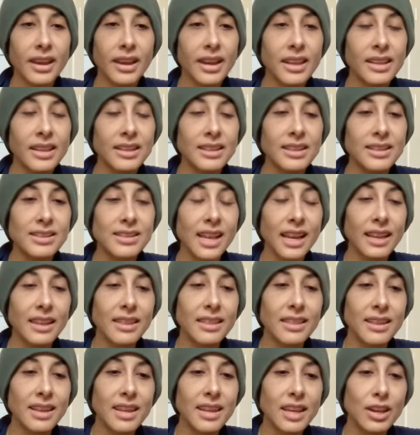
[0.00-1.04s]
And then the
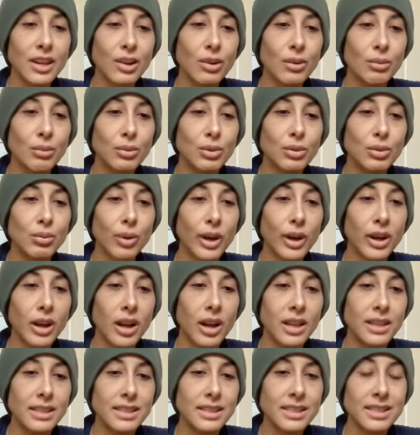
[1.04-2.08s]
second thing we'll work
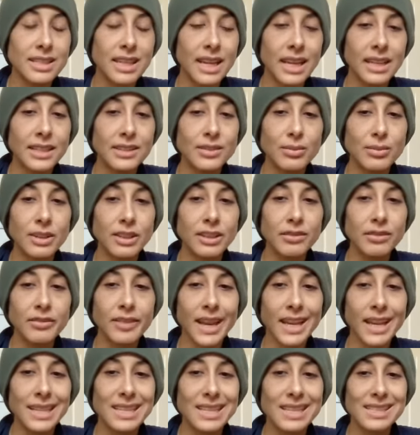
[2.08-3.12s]
on today is really
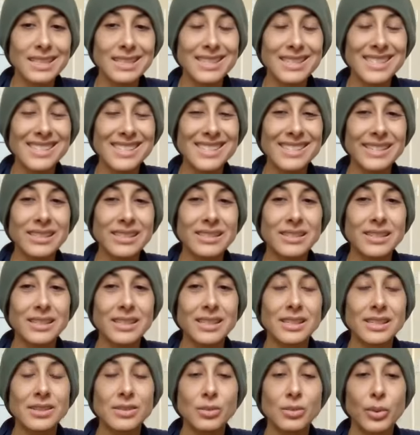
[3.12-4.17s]
finding
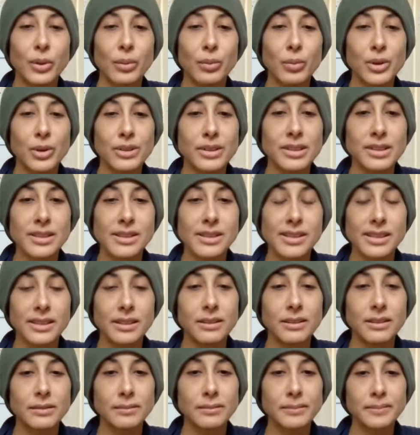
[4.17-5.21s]
stillness when we're
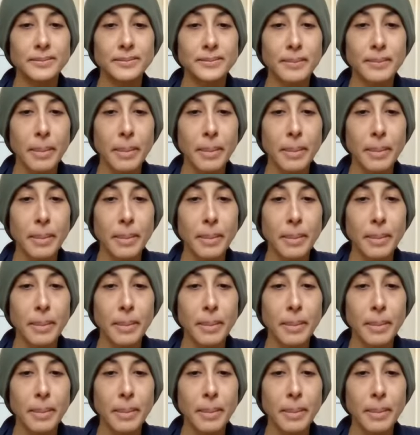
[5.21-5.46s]
still.